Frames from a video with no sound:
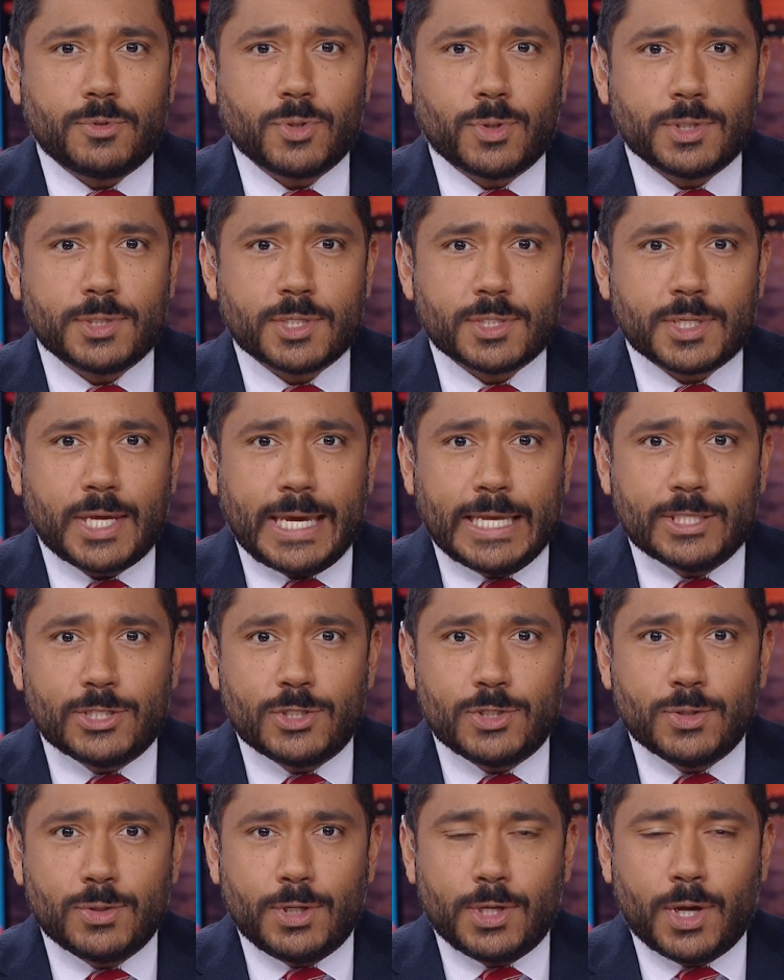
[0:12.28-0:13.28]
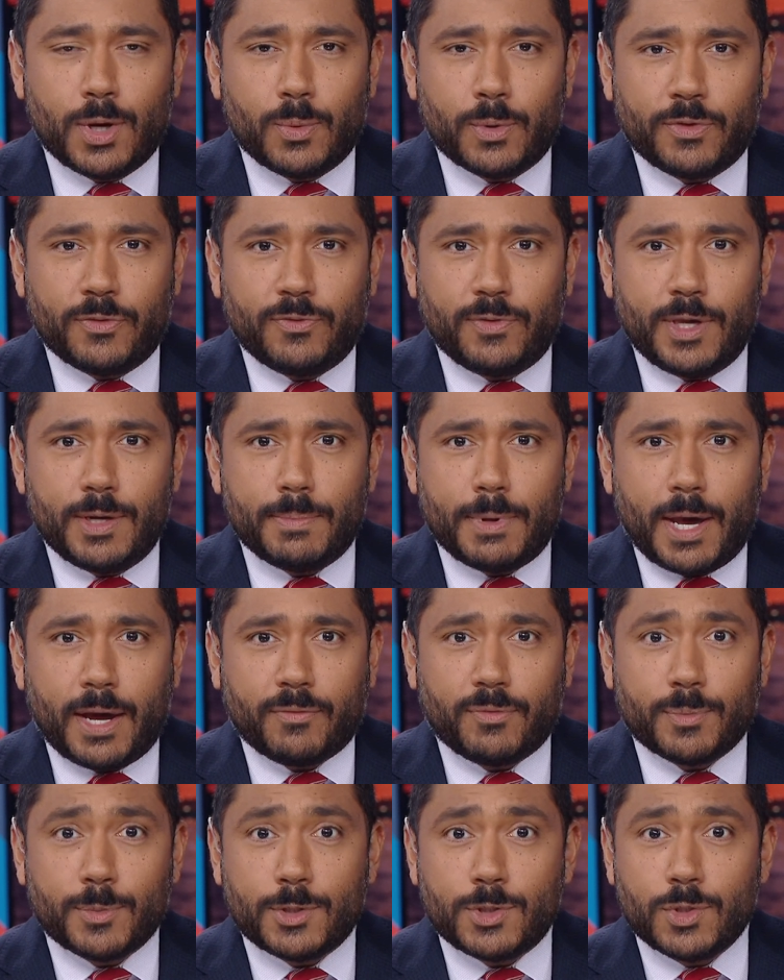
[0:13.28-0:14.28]
joins us in studio with
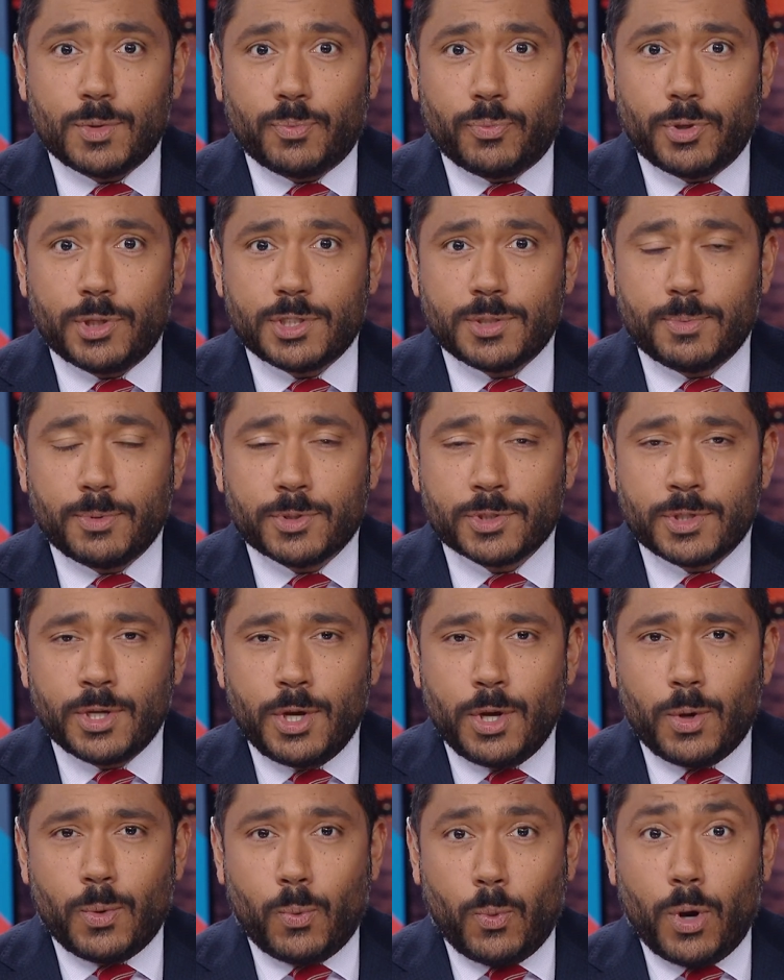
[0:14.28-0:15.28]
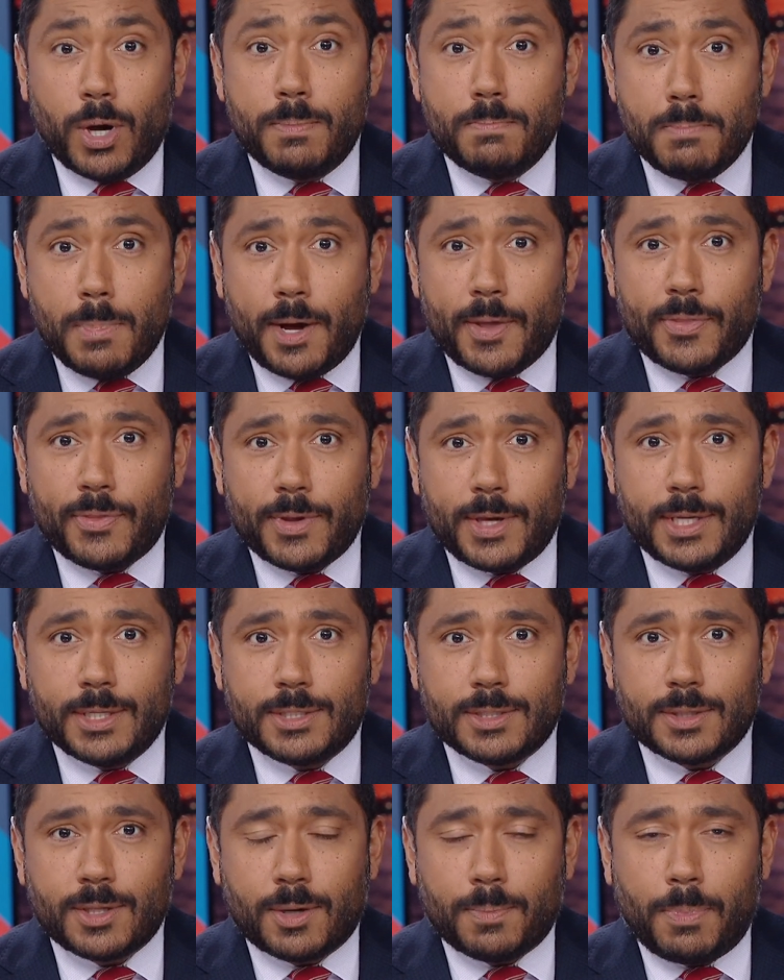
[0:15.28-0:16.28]
feedback from the two principals one month
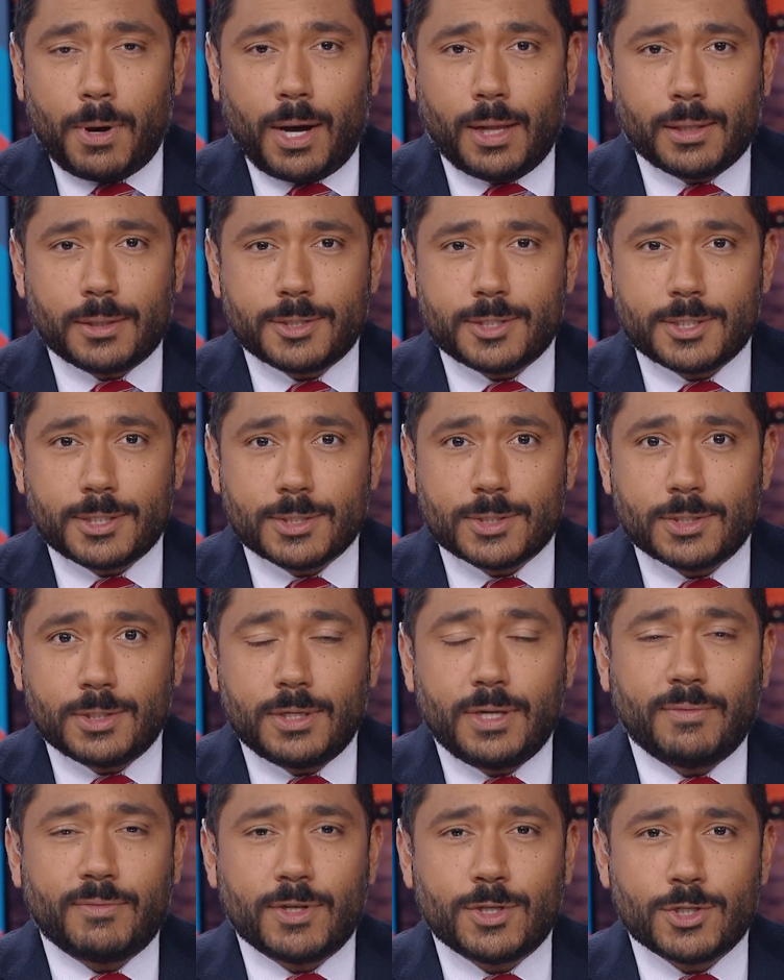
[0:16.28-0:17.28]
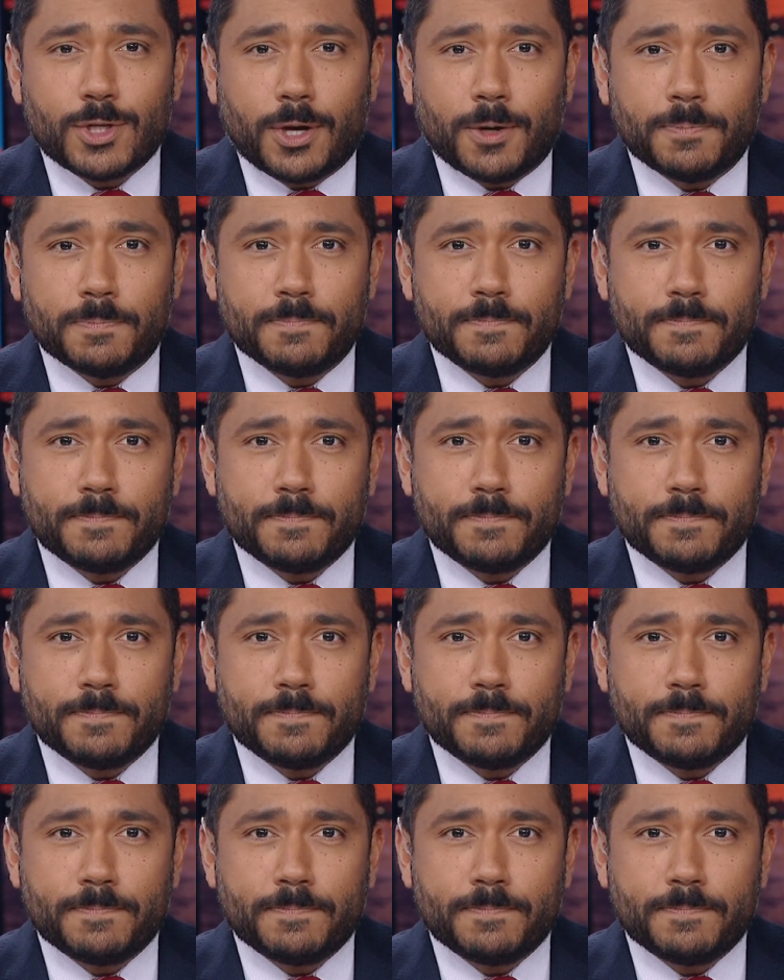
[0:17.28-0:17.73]
into their policies. Good evening, Joe.